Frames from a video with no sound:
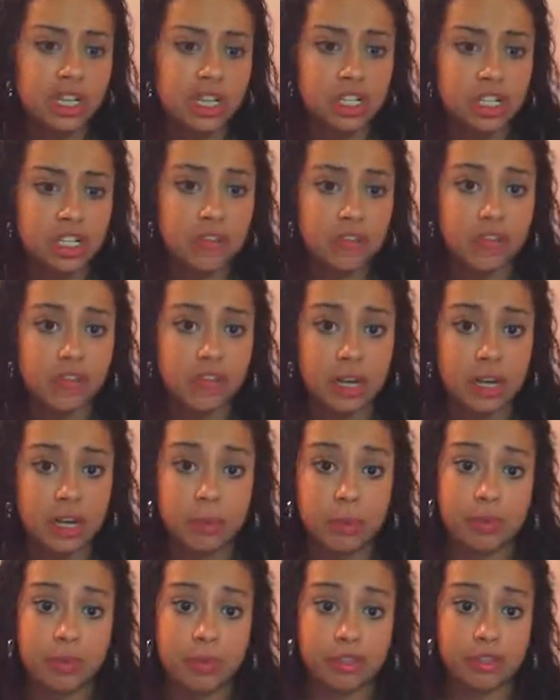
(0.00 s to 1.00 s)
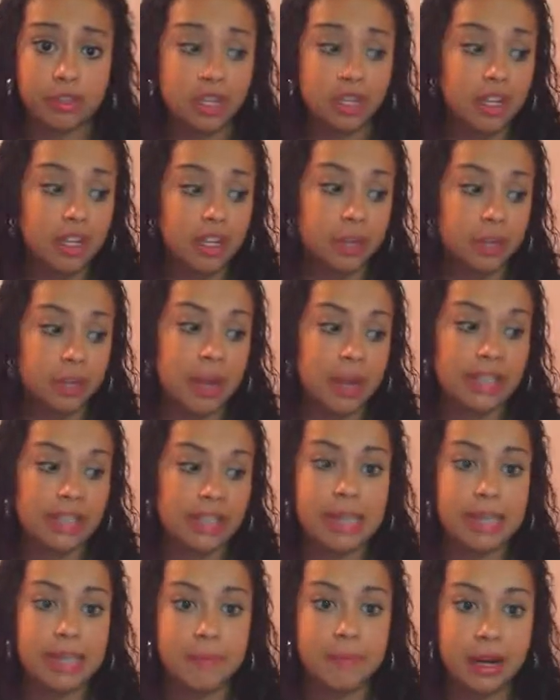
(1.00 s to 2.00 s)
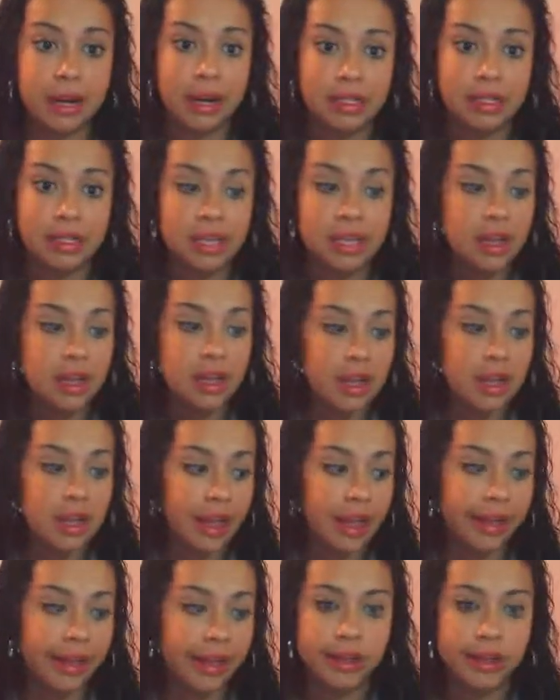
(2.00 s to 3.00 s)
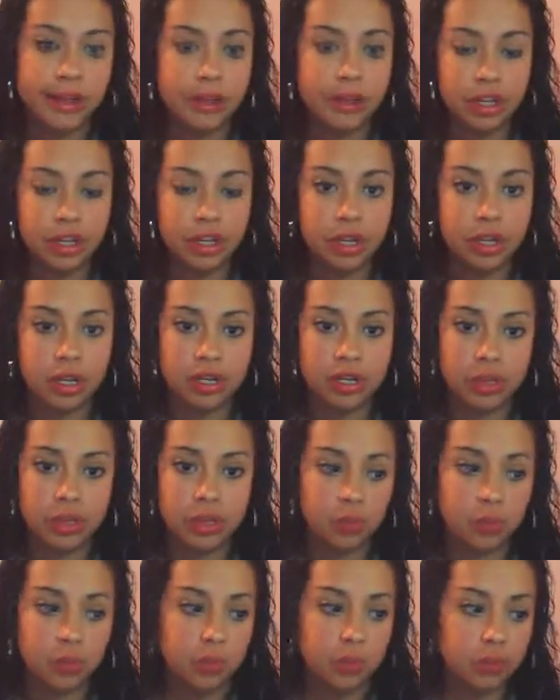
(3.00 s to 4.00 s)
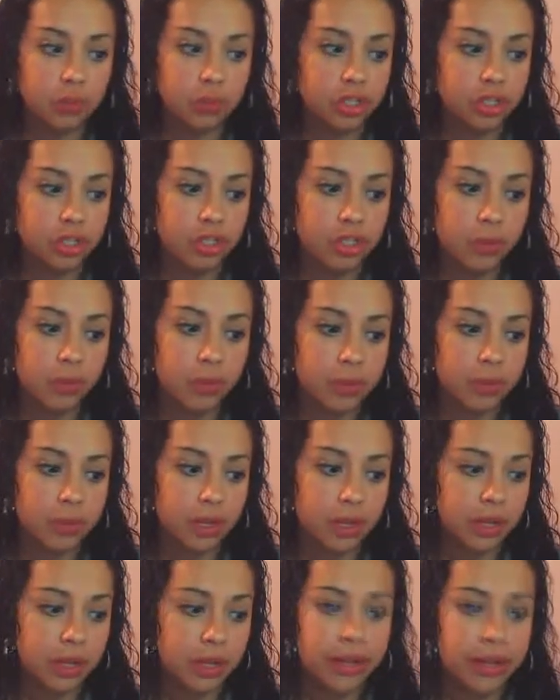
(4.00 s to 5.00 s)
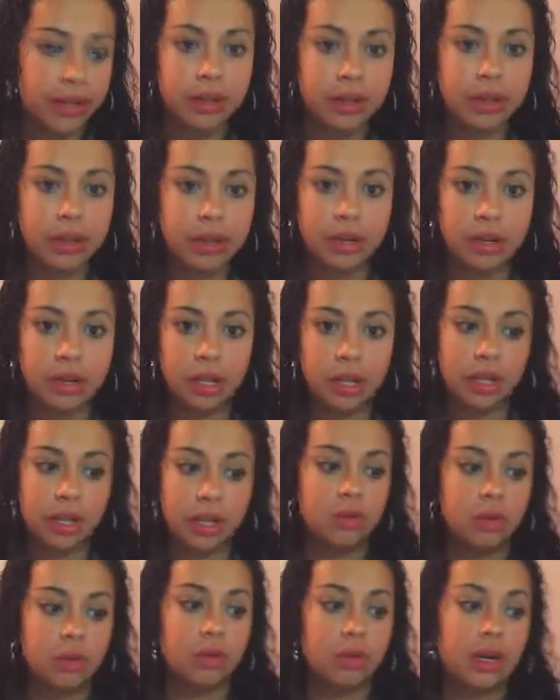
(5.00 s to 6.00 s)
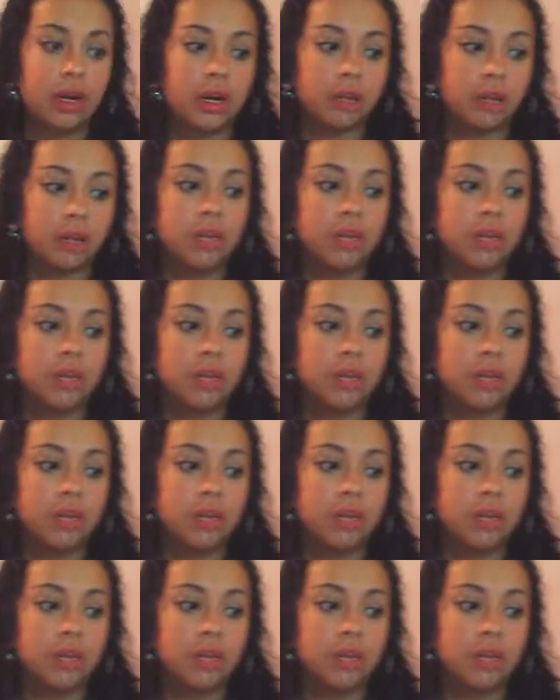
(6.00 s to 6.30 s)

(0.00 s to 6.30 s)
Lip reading: it's good for a couple meals. It's not like you're buying 10 bucks and it's just one meal. Like, hello,